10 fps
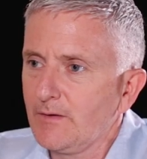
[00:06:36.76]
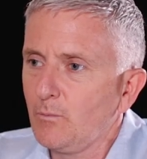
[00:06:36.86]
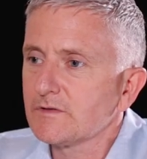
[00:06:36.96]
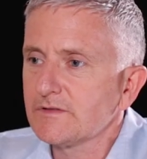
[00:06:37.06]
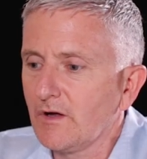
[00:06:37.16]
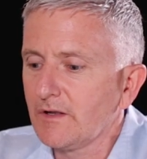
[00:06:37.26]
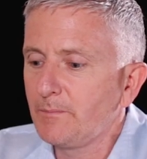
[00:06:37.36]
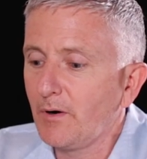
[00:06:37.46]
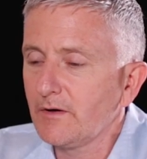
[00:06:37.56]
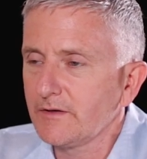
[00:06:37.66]
It wasn't all the
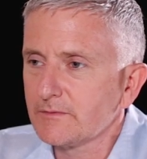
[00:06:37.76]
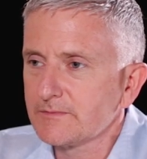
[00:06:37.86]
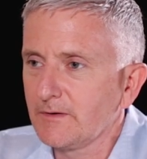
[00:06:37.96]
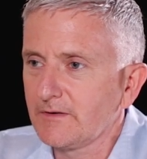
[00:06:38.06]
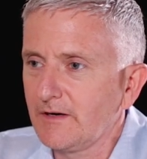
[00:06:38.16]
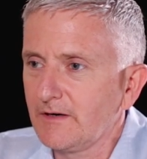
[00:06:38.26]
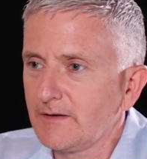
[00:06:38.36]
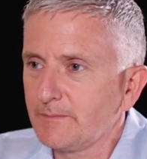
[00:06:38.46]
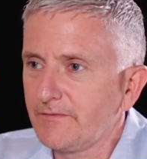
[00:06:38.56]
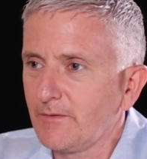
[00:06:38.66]
pot you were smoking
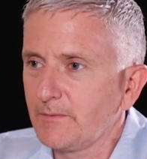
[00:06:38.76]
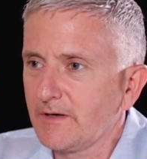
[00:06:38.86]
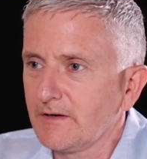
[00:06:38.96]
earlier before we